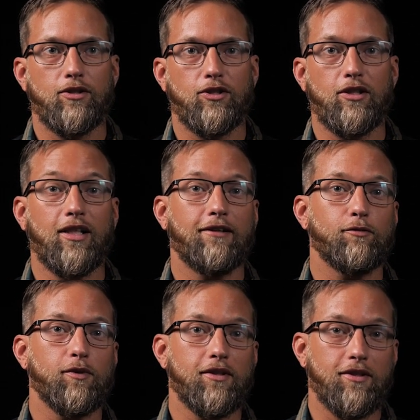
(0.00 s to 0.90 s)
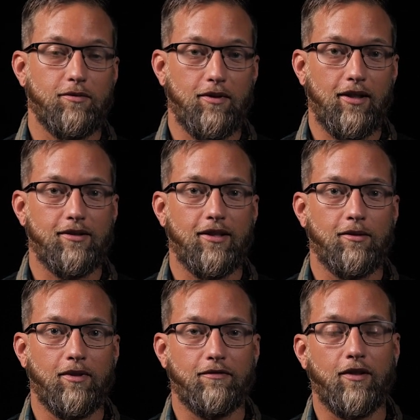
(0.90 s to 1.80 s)
she left with us without telling
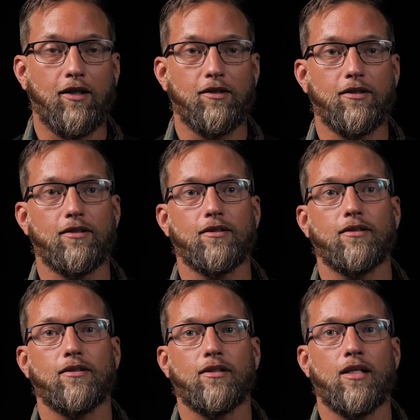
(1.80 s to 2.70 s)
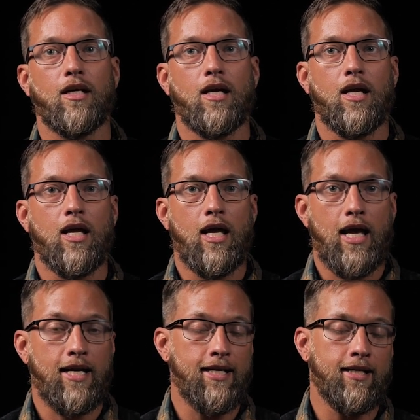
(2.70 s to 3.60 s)
my father.
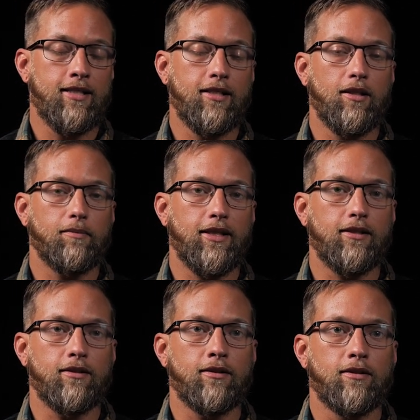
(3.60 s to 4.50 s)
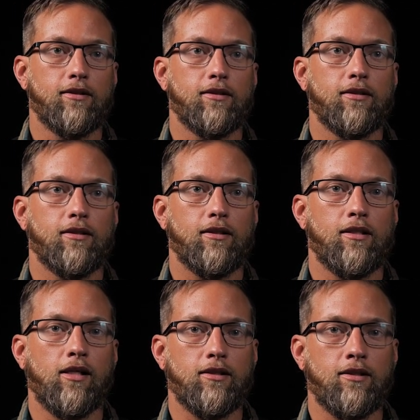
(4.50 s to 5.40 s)
And he ended up getting
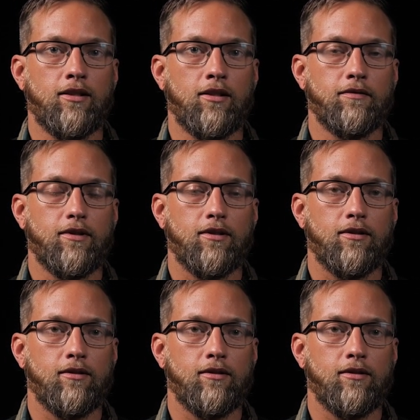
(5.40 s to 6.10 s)
custody of us.